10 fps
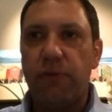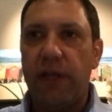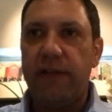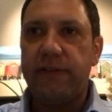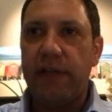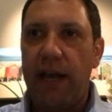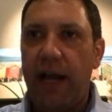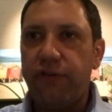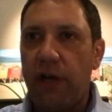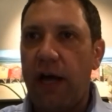where there's
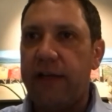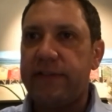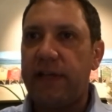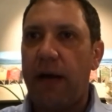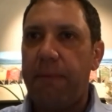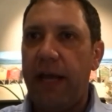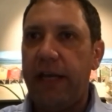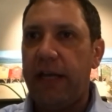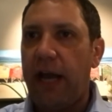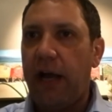collateralized type
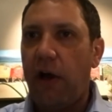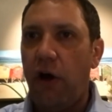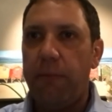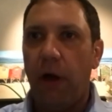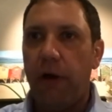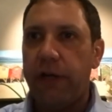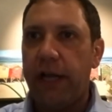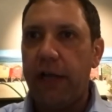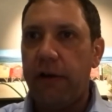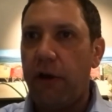lending, like a home loan,
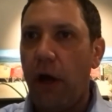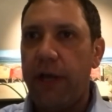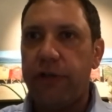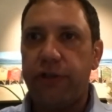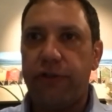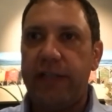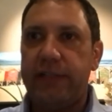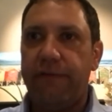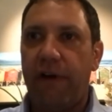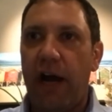low interest
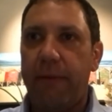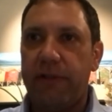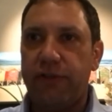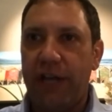rate environment.